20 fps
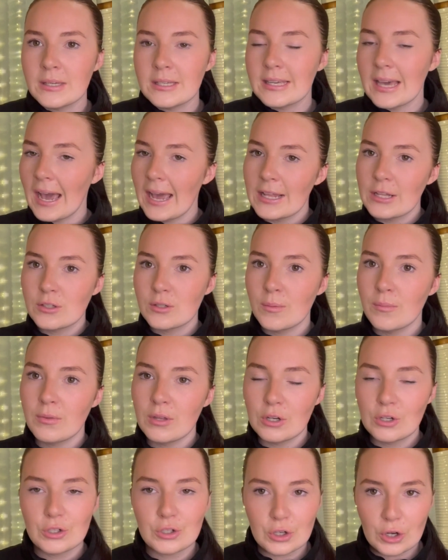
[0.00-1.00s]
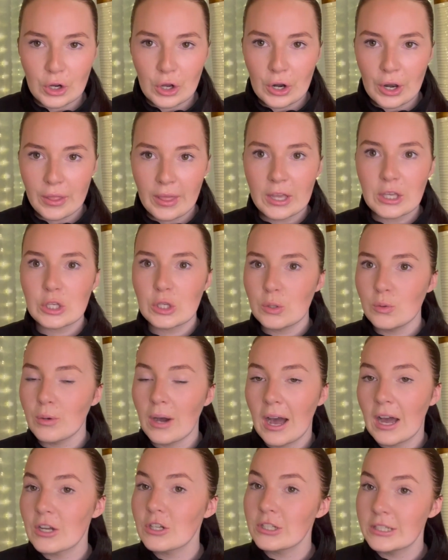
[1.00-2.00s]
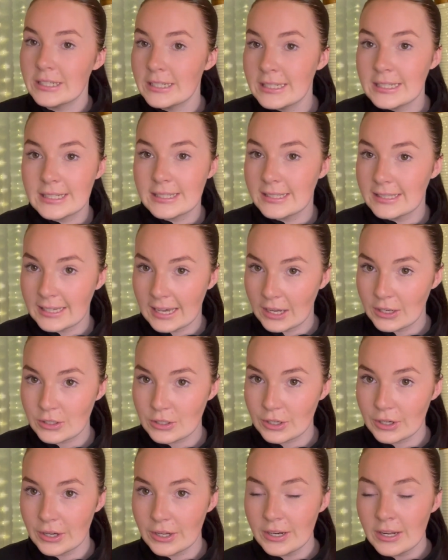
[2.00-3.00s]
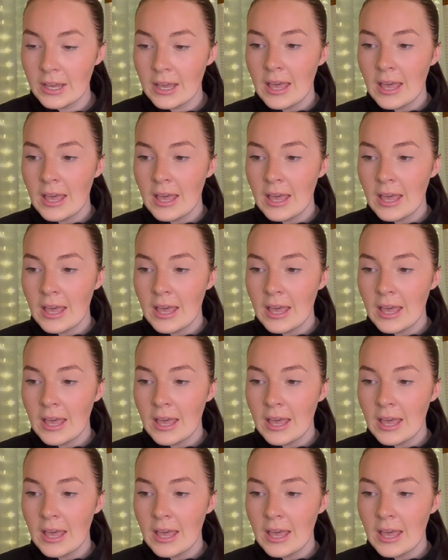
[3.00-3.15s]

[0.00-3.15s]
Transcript: getting something done that you actually need to get done.